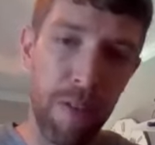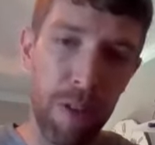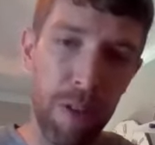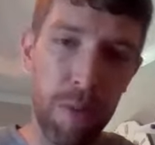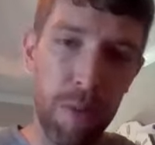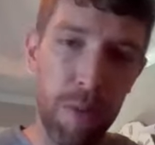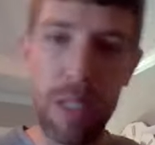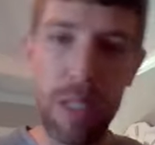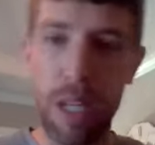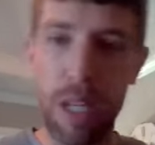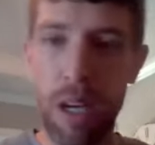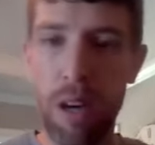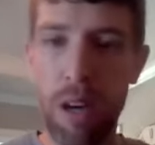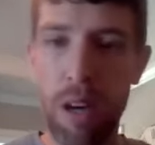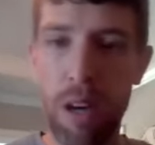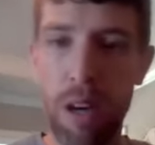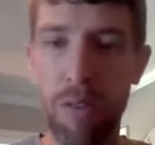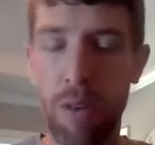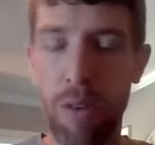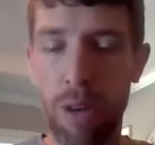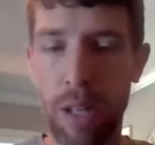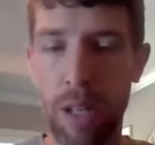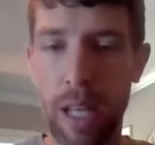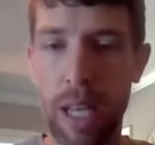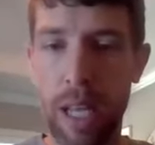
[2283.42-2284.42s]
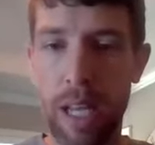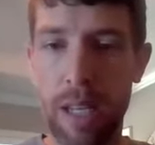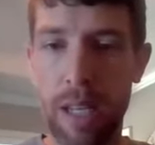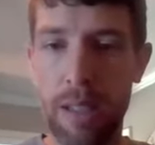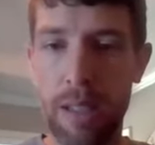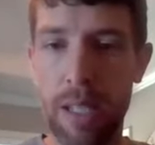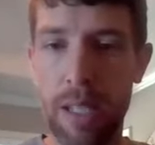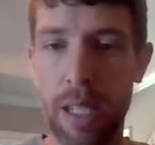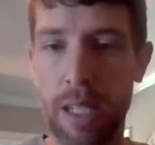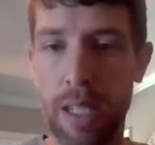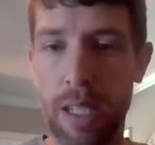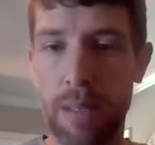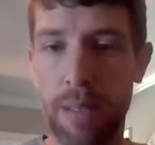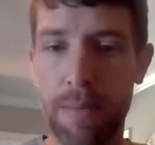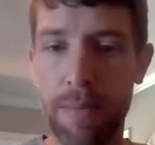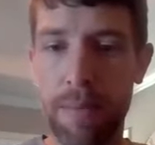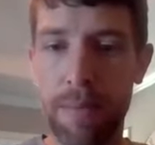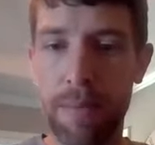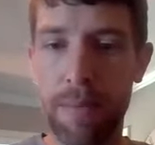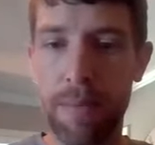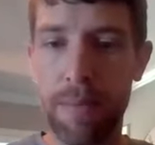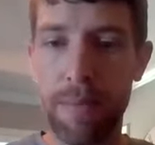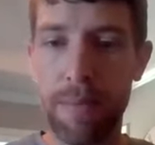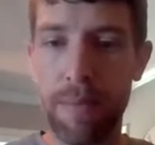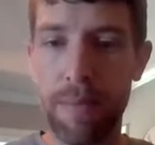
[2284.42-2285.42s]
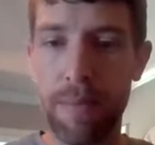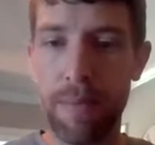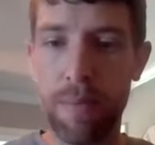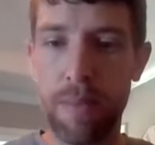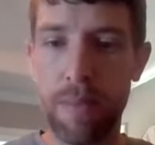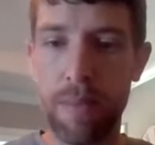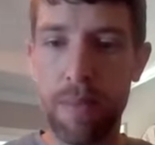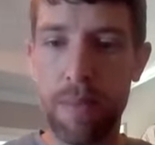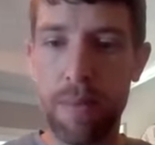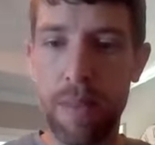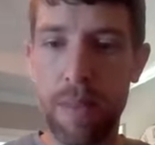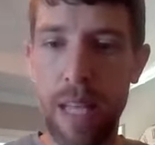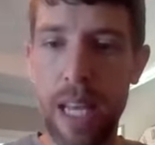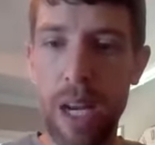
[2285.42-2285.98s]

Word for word: for themselves or they, you know, they